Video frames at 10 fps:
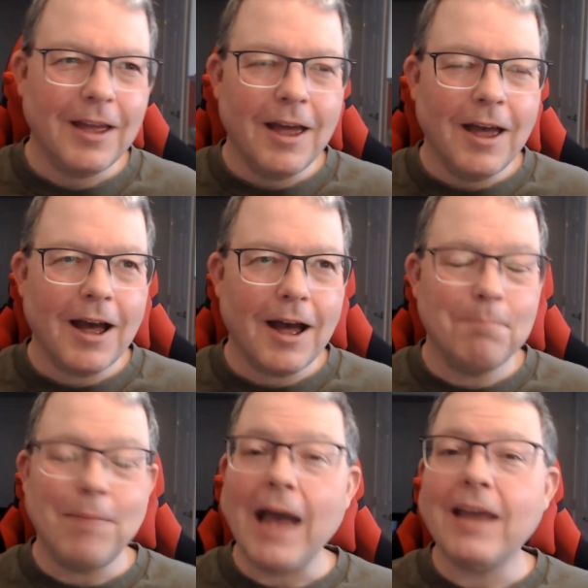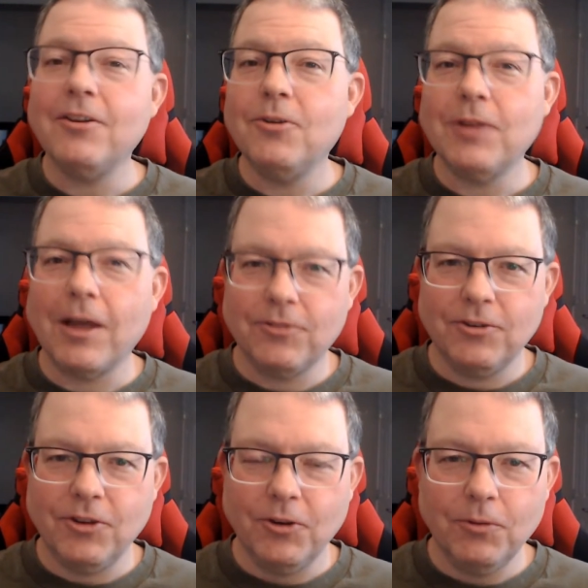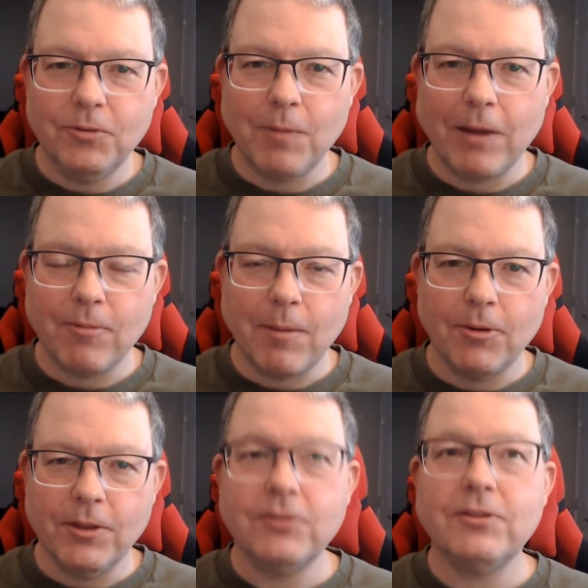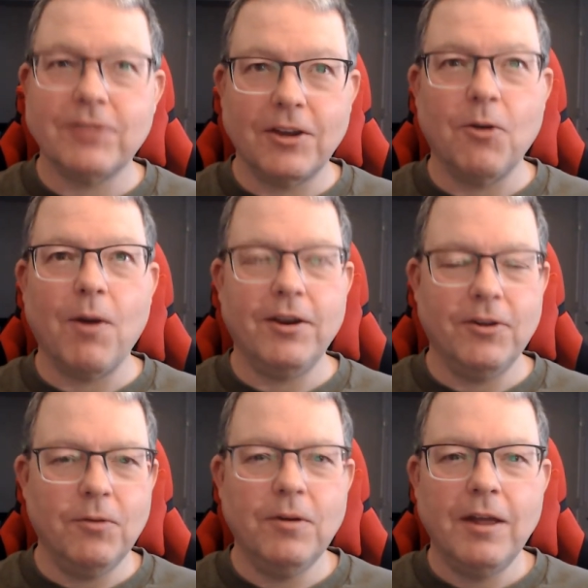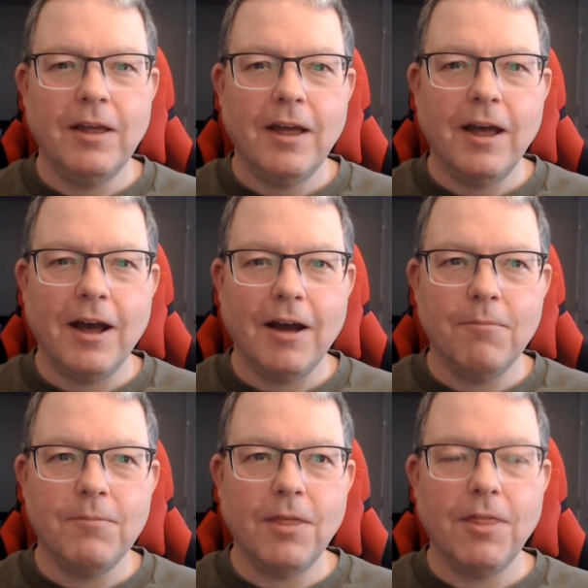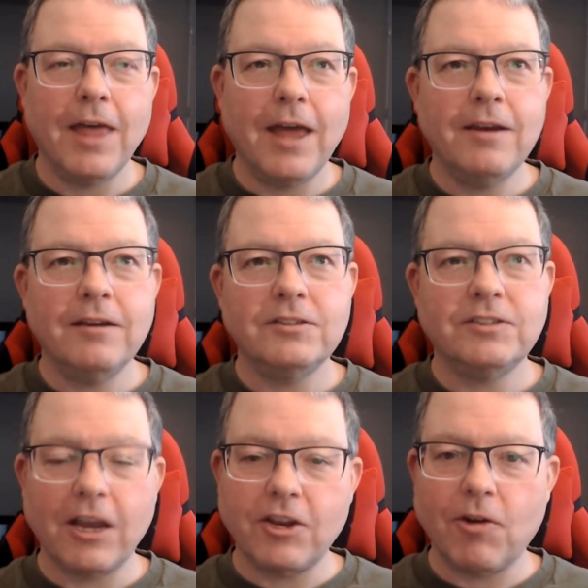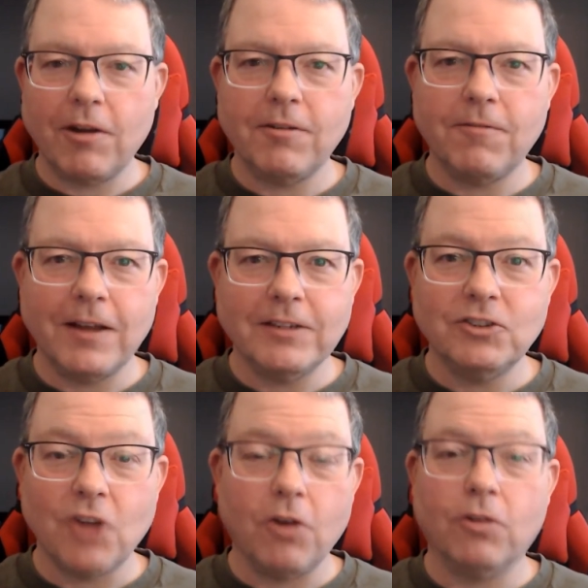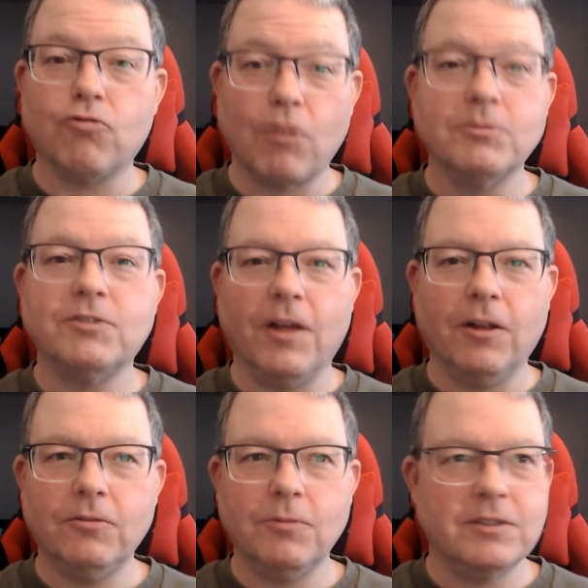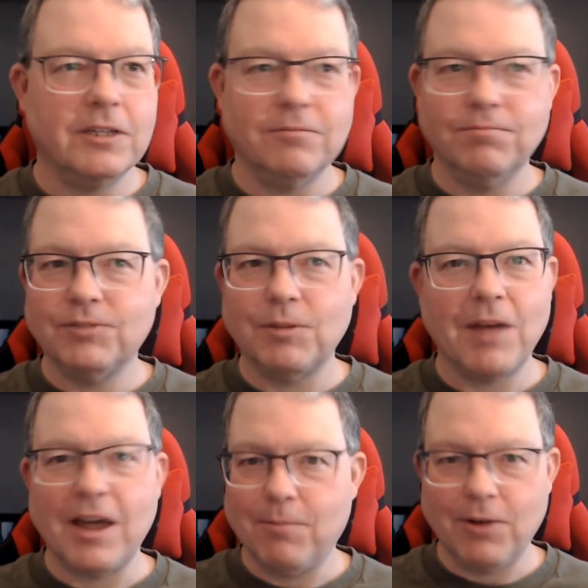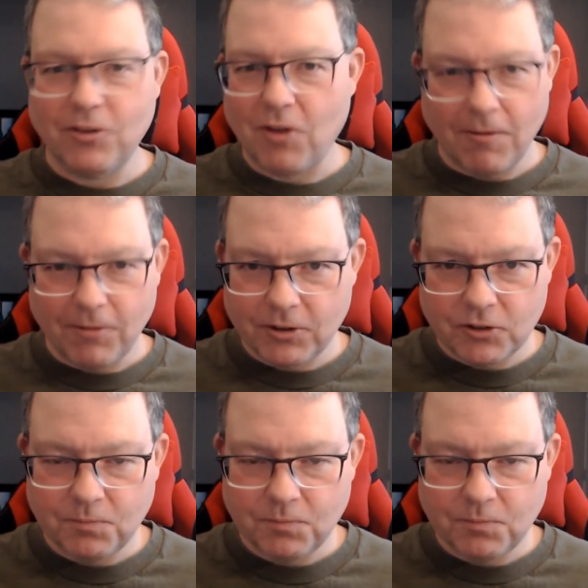Back in 2002, you might remember this because I know I do, then Secretary of Defense Donald Rumsfeld was in some kind of press conference,